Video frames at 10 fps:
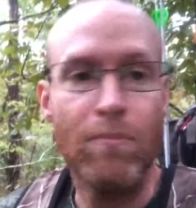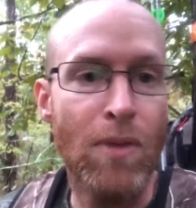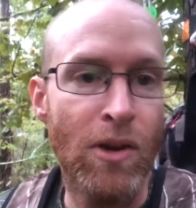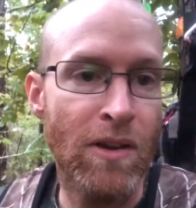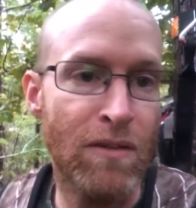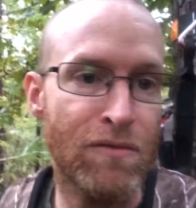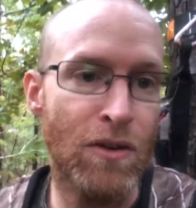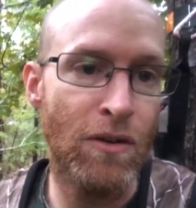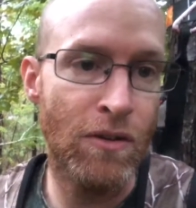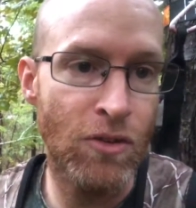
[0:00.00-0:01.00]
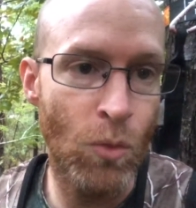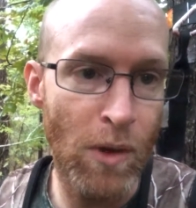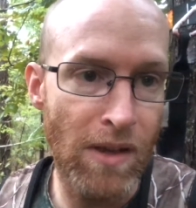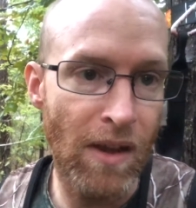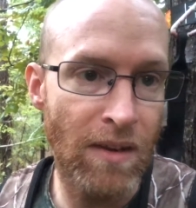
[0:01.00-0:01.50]
Mark it for
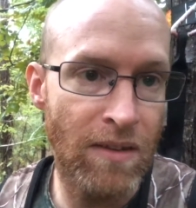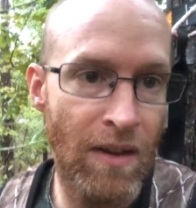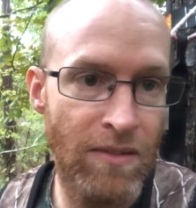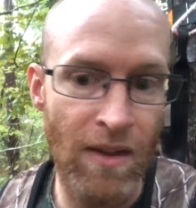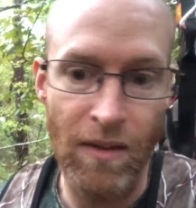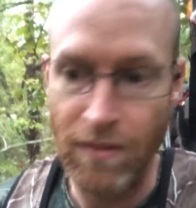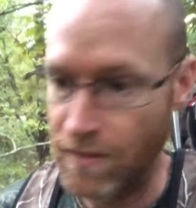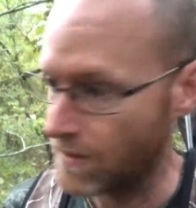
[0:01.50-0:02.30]
28 days out.